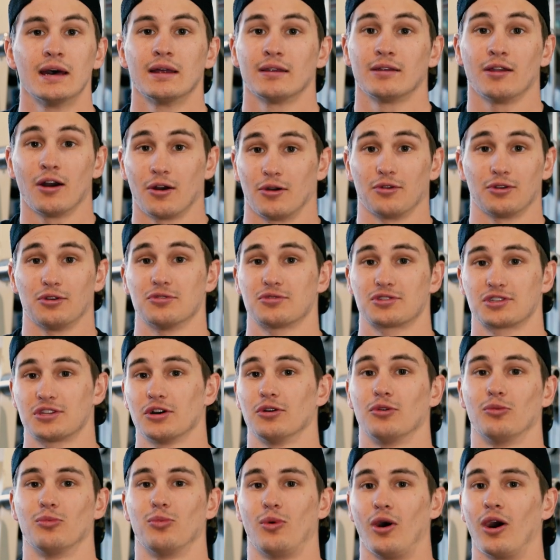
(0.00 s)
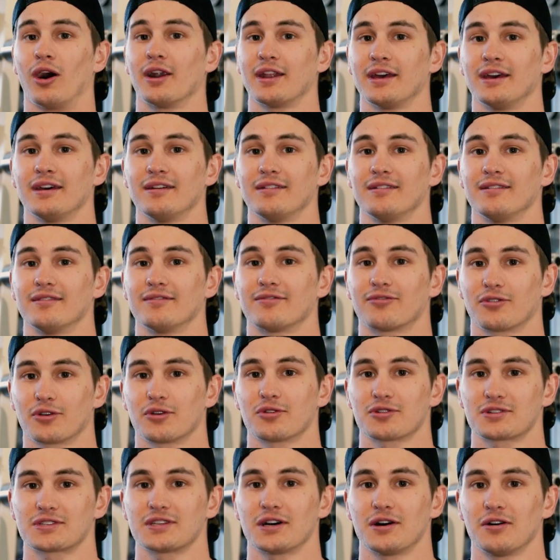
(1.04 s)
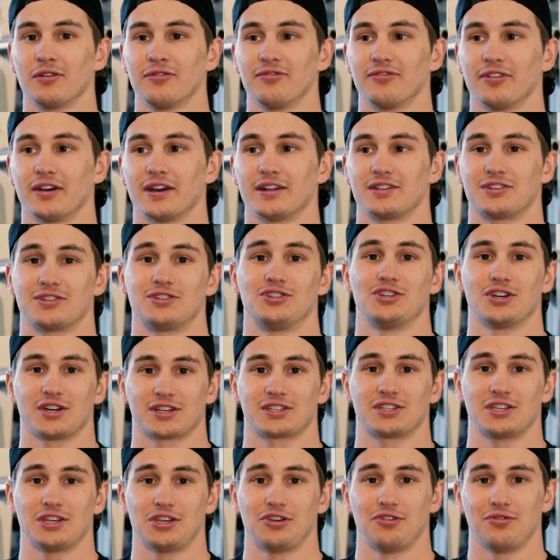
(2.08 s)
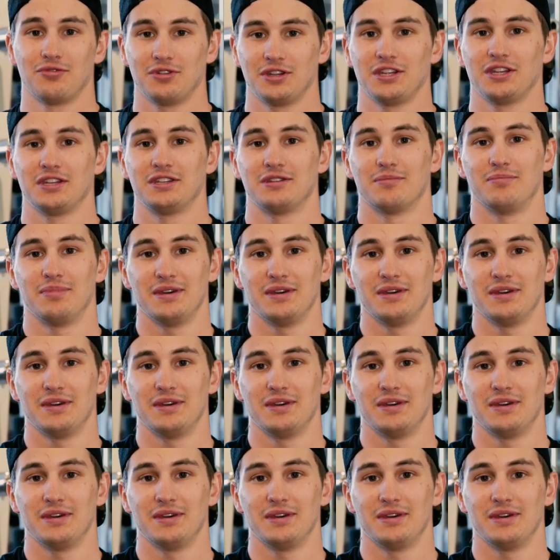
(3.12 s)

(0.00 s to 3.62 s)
No, you still want it for yourself. It's just, you need to